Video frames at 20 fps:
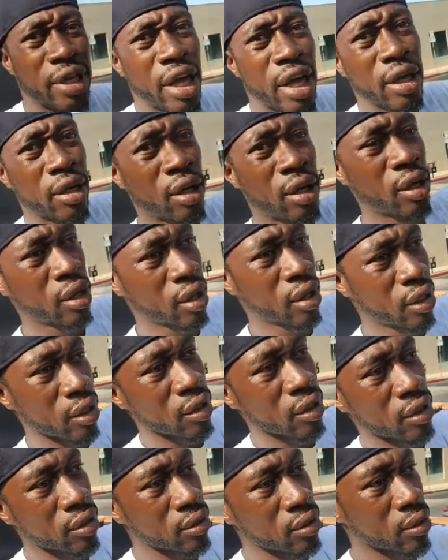with that.
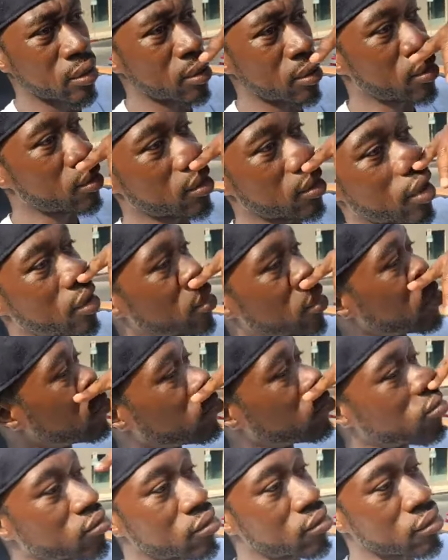You know?
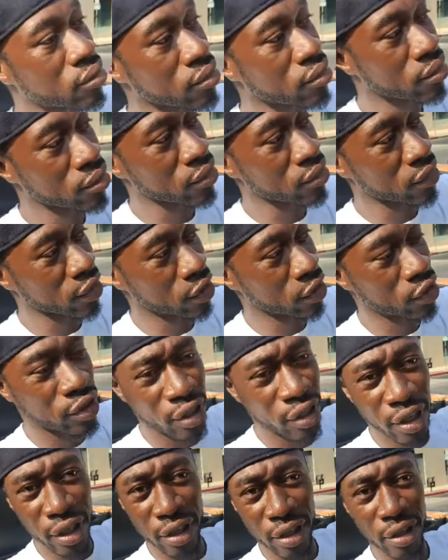
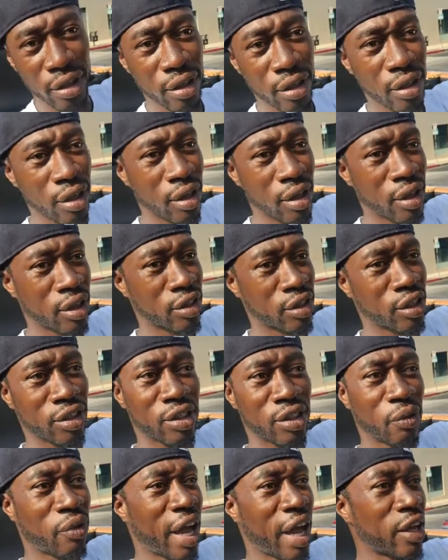Shit.
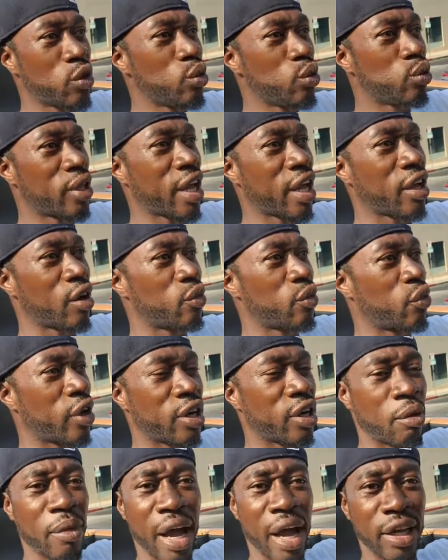Just the fact you think a
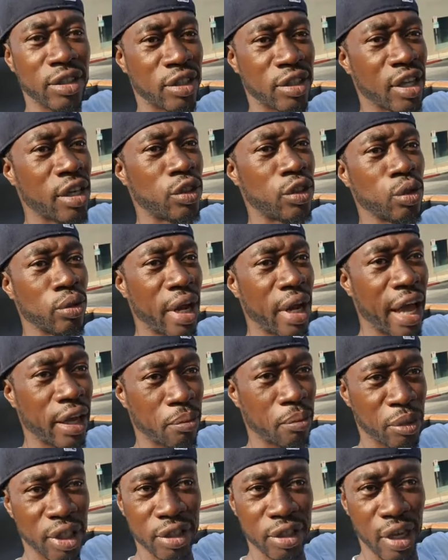friend of mine did do that,
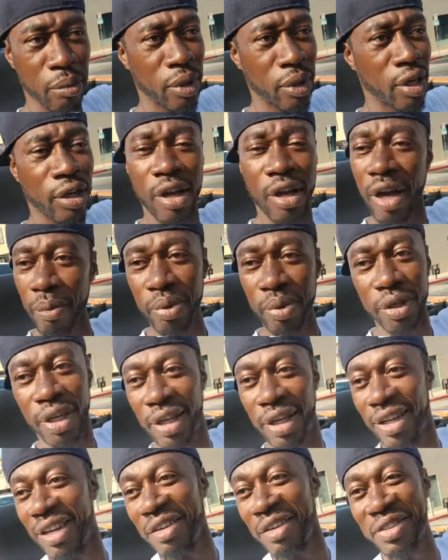it means I'm in a company
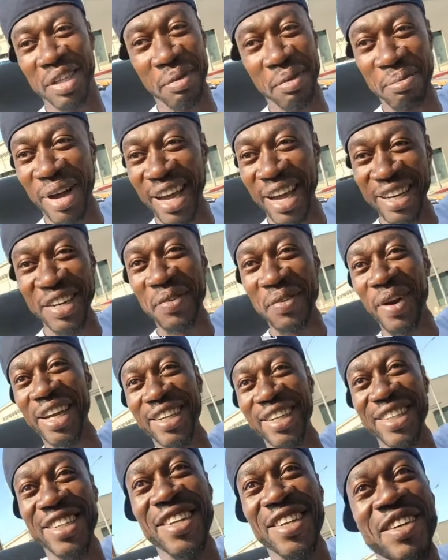of somebody
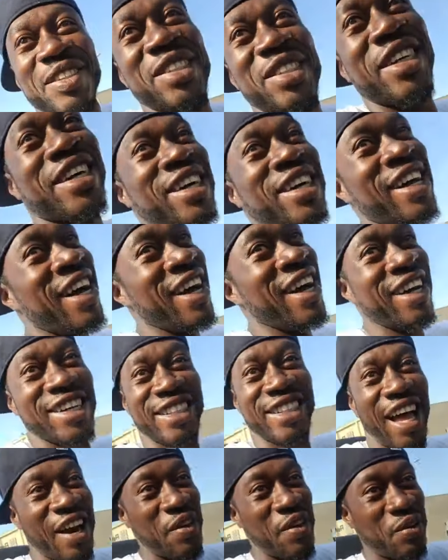great. You know what I'm saying? Because I